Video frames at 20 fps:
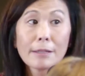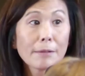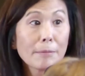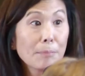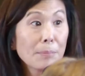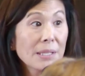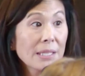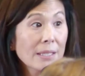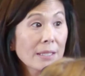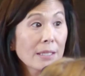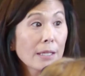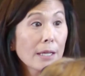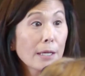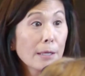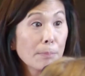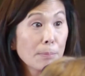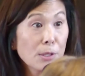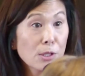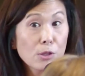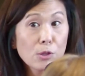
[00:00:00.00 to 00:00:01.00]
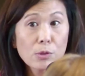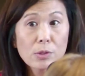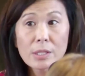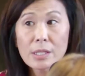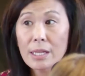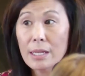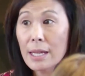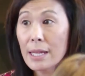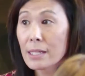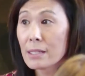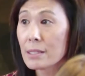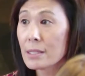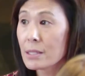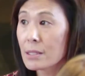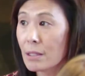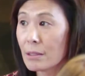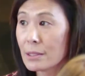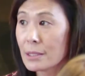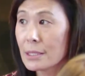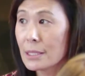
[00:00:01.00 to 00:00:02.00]
being abused and
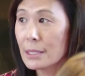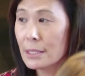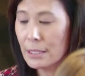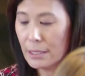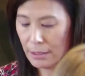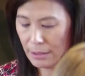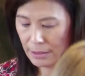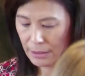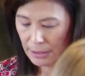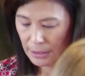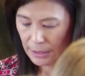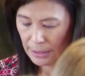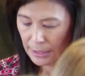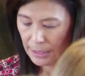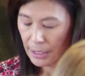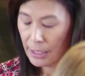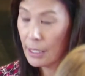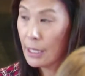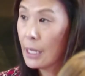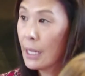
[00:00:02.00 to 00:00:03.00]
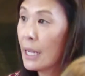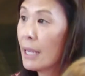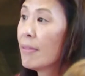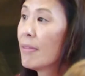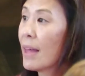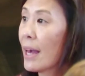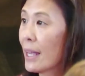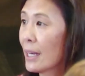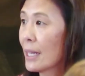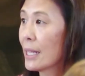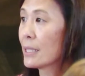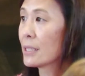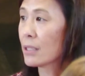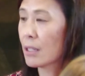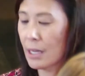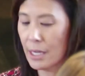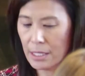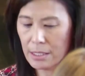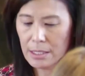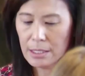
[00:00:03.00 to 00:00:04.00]
assaulted. And that has
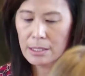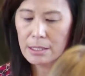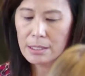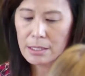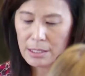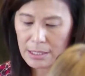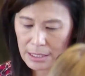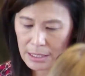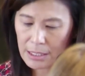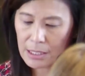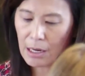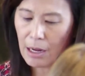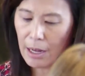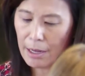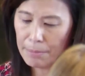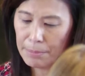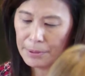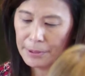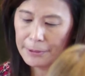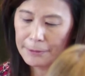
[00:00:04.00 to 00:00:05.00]
got to stop.